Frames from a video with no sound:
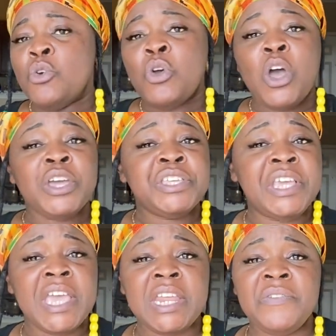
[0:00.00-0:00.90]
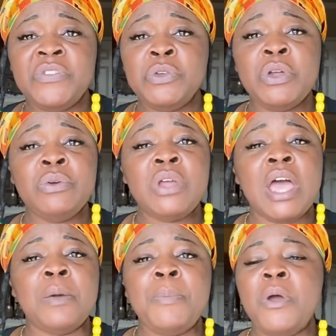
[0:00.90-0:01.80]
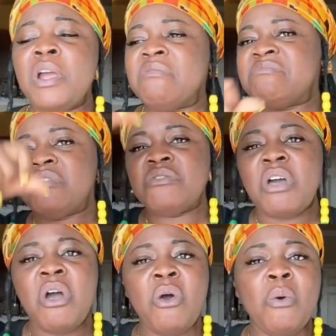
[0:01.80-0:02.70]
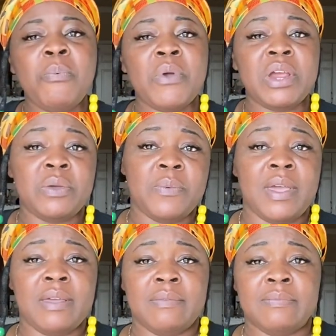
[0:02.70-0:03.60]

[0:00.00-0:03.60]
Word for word: again, if you don't know how to part, throw the whole braid away.